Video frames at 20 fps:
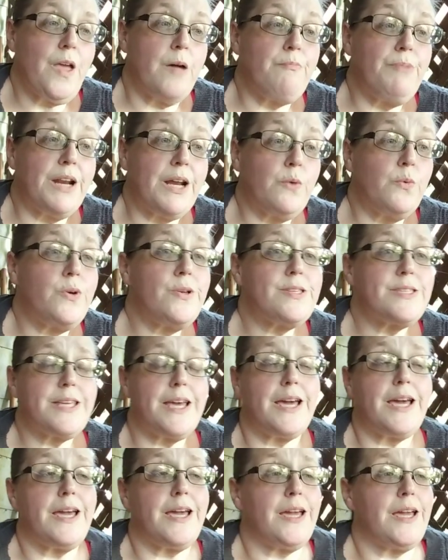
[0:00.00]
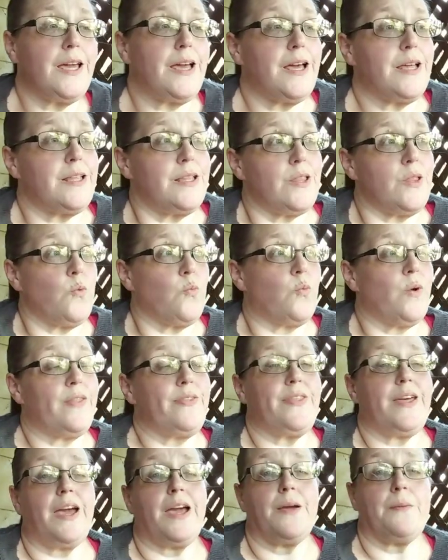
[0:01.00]
But I will say one
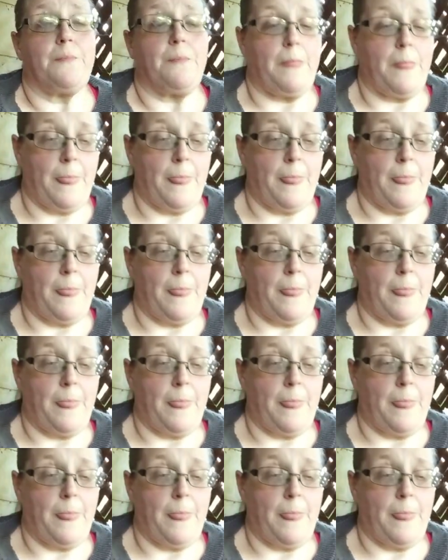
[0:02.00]
thing.